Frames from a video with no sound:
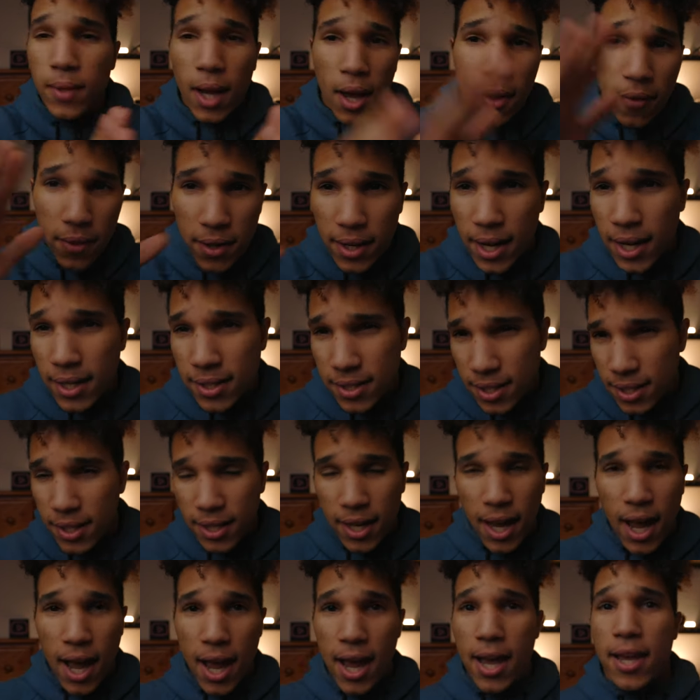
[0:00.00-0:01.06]
Now, the next
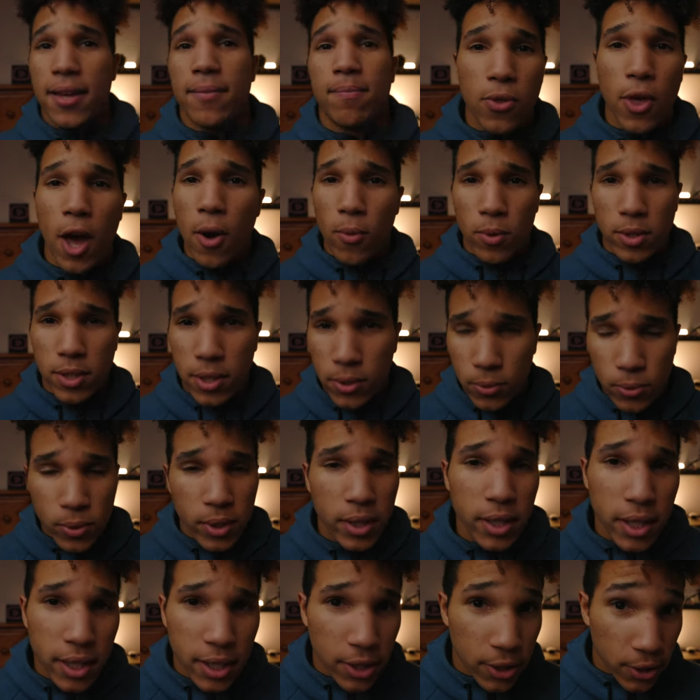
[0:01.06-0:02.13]
thing I thought was a
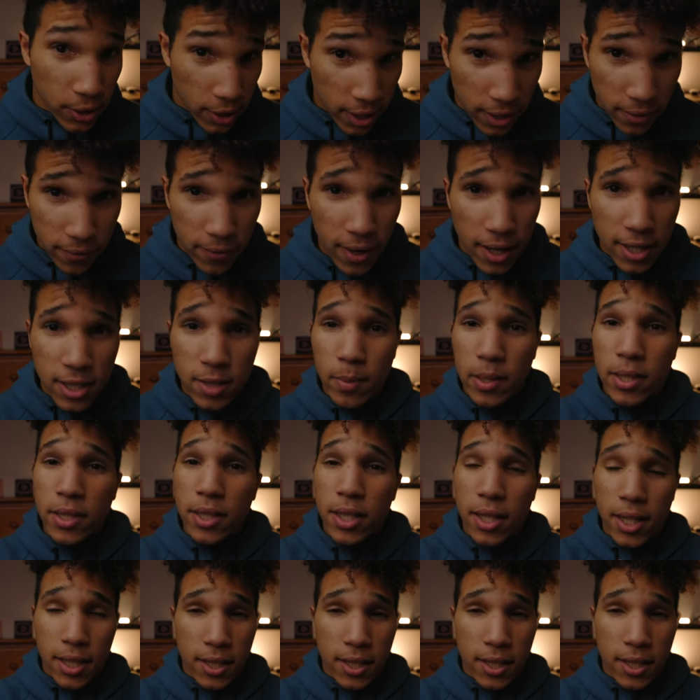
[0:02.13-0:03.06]
really good investment